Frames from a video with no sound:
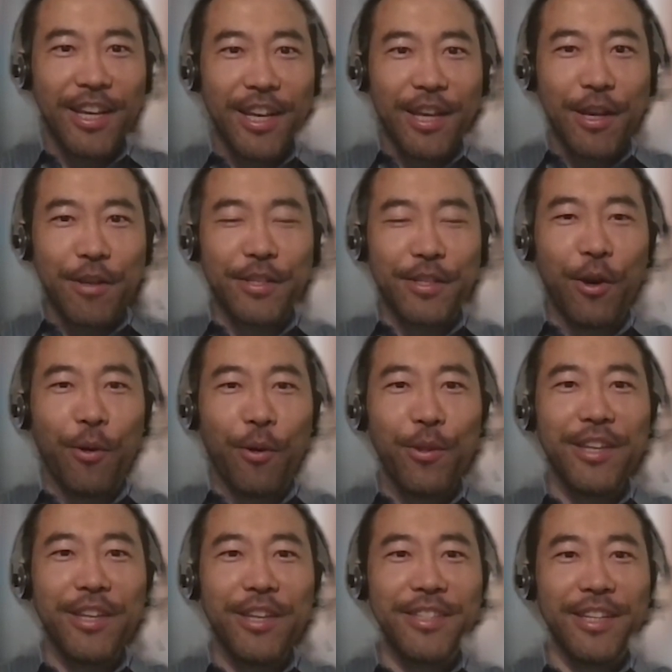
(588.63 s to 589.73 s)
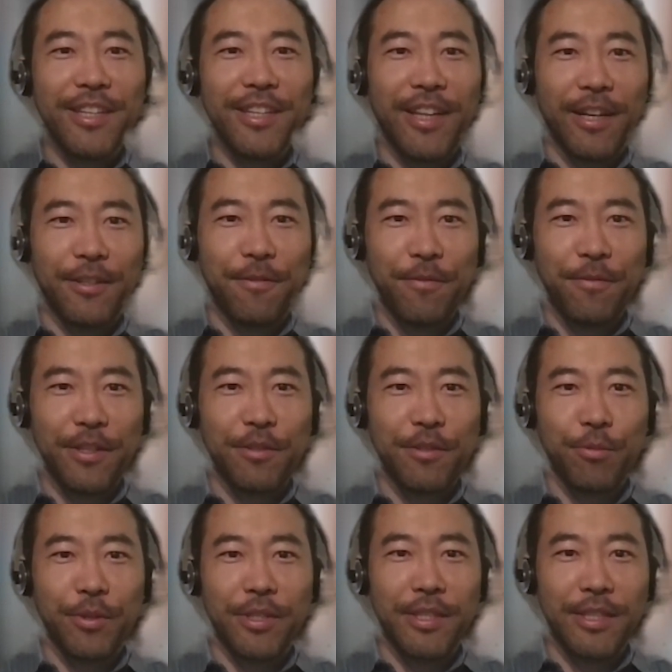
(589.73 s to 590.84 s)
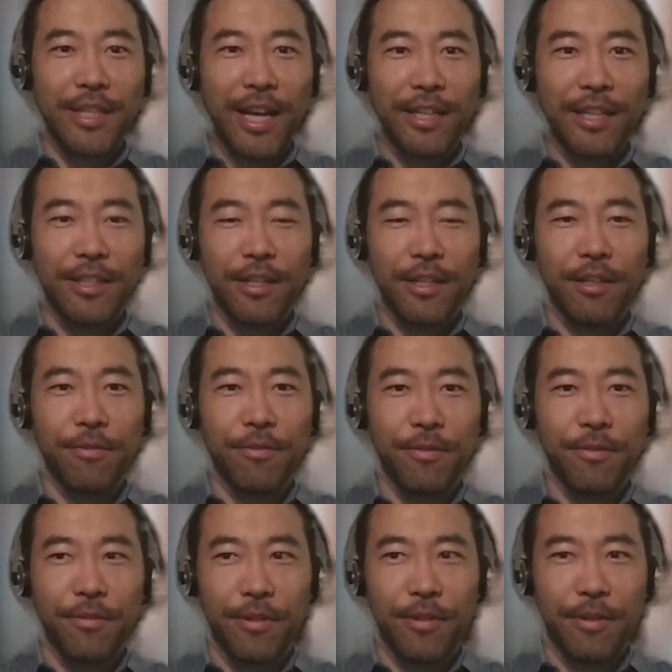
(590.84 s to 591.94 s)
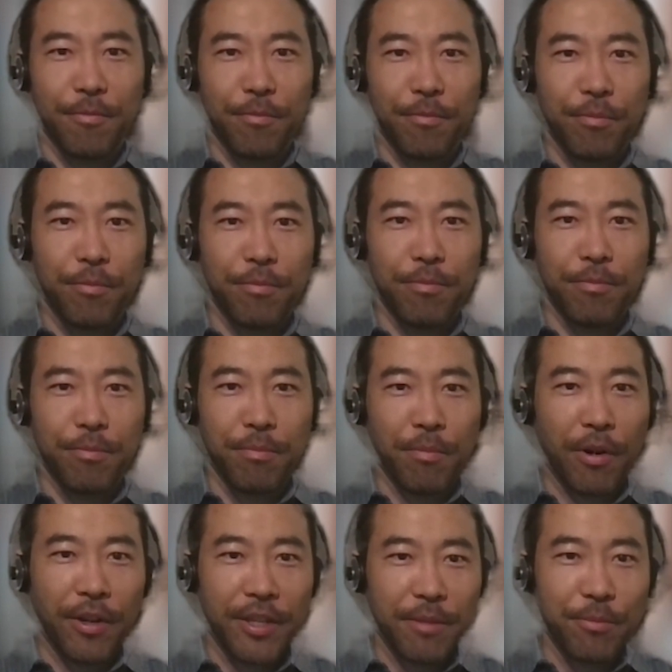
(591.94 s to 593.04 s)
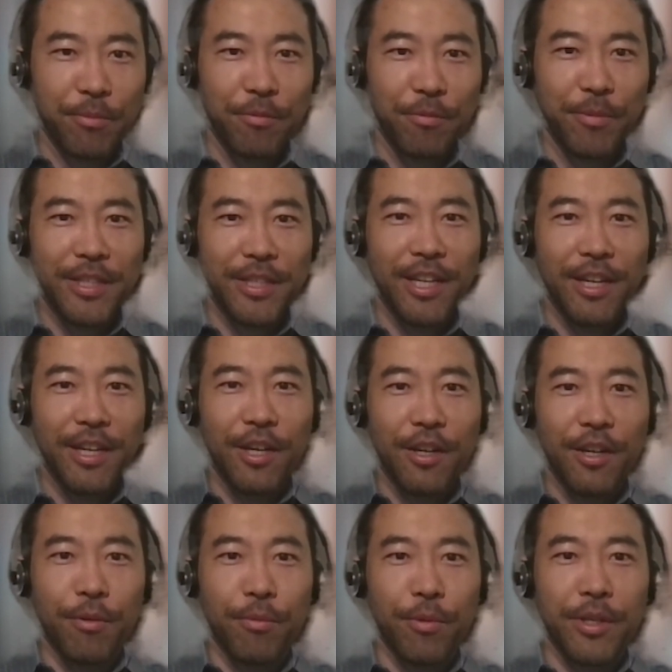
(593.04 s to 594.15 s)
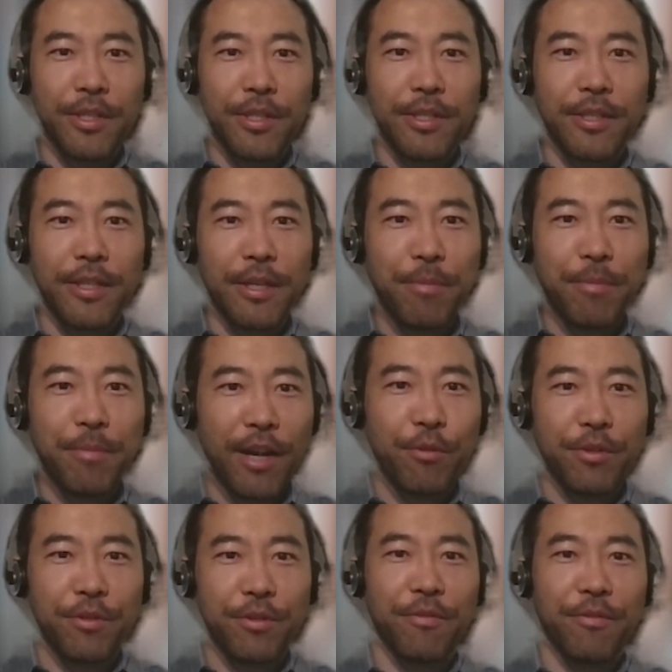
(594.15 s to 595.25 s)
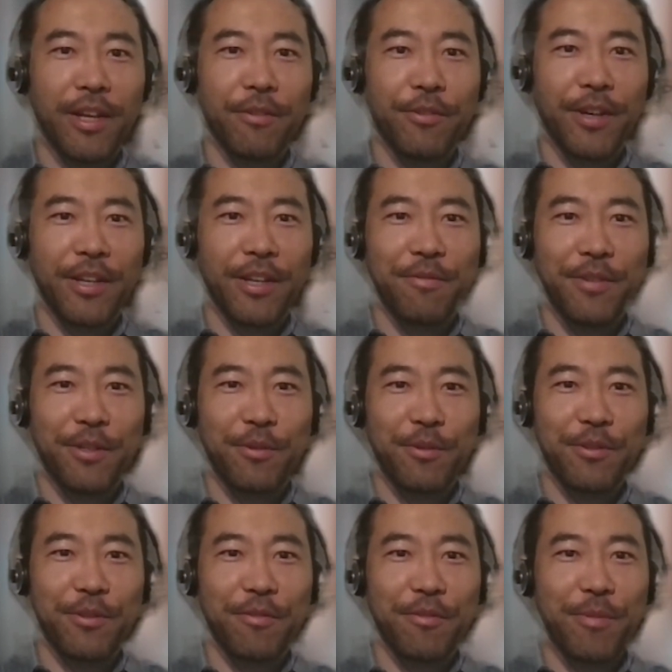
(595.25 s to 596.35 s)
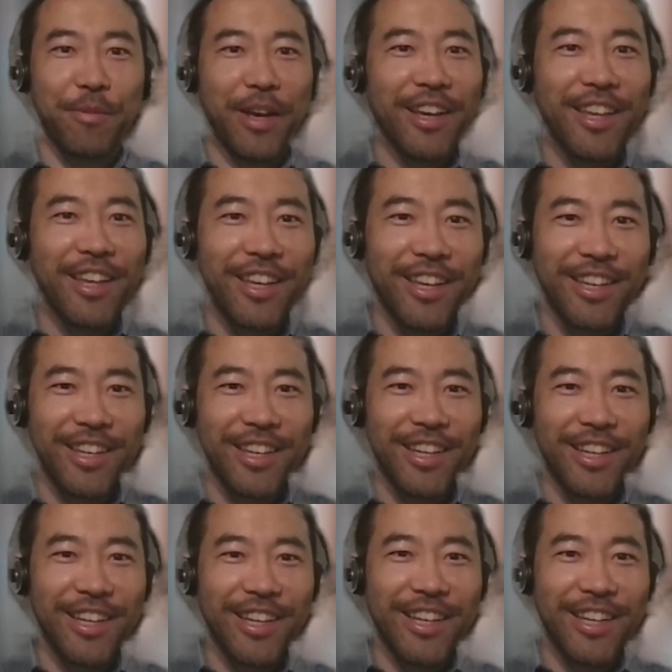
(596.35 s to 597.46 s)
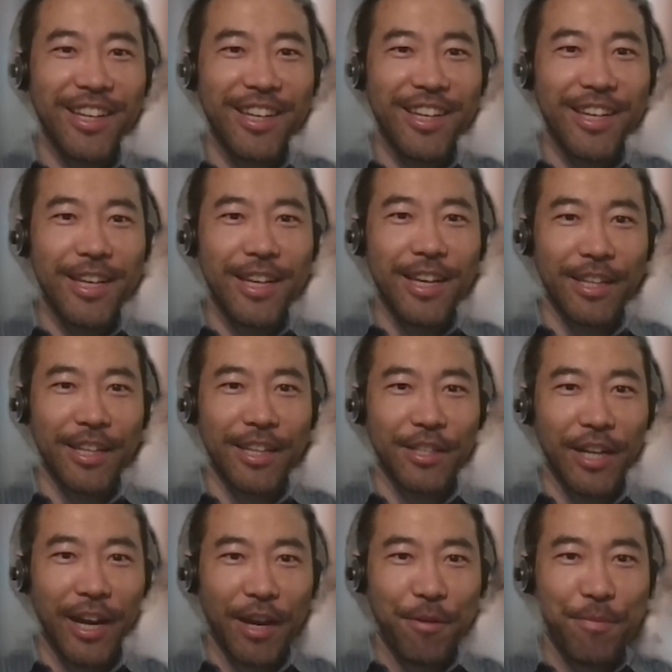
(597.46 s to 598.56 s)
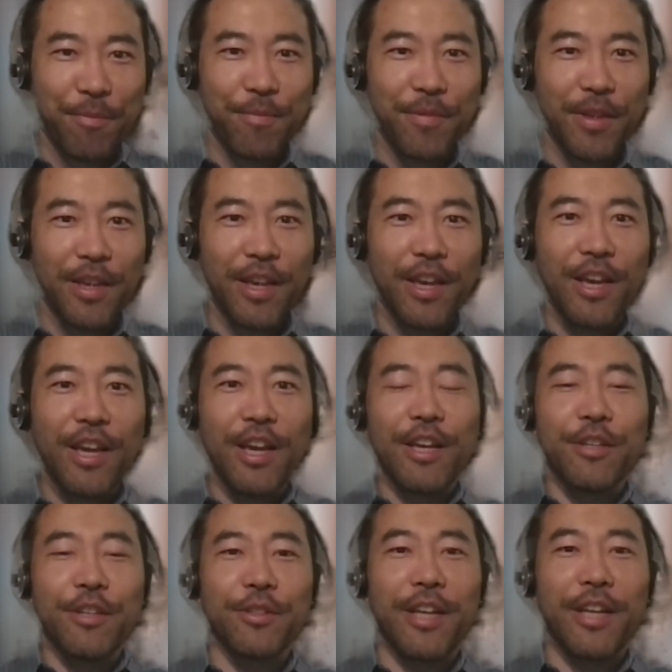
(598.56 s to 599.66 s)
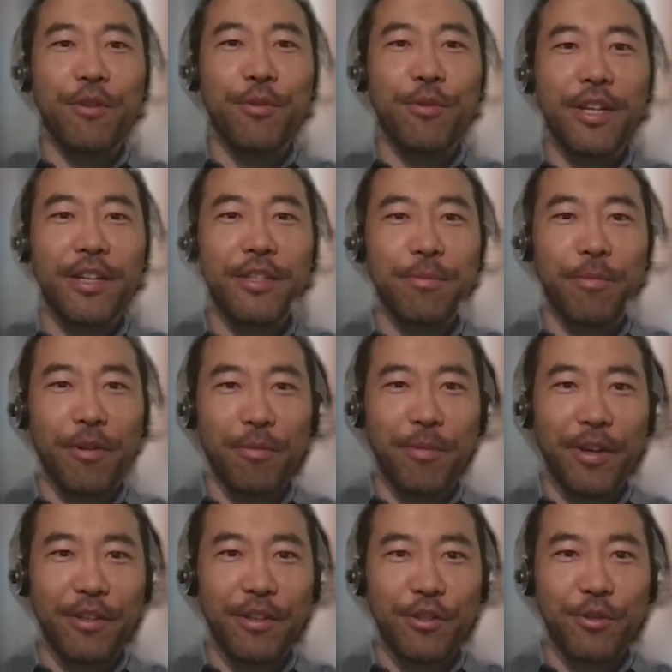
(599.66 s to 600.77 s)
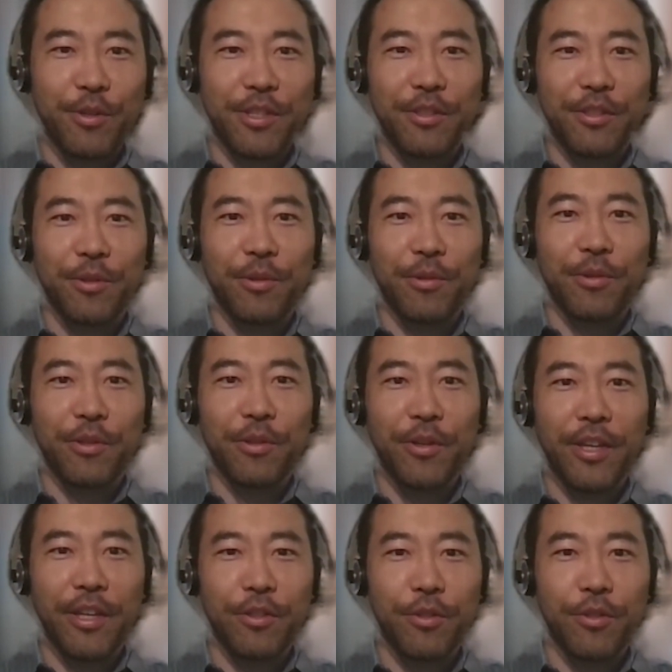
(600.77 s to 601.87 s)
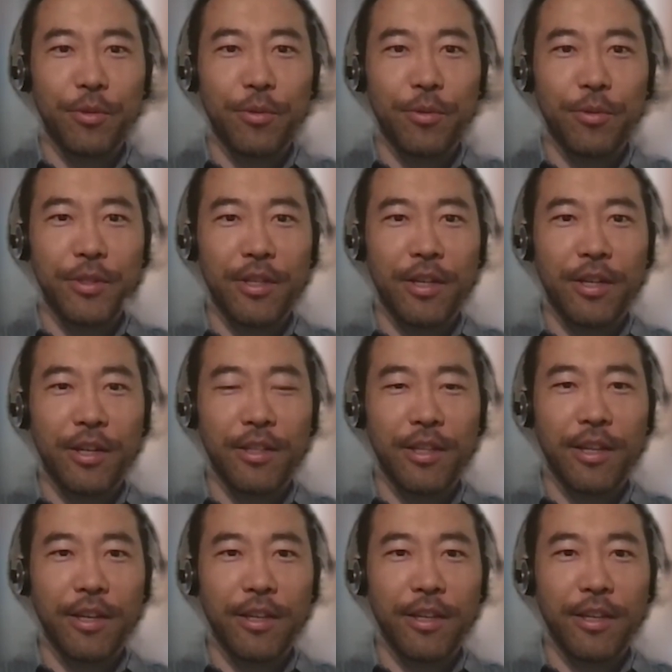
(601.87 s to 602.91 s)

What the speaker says: The only thing that fits with that kind of market movement was the bank reserve level at the Federal Reserve Bank at the time. So that really sparked my interest to look into the underlying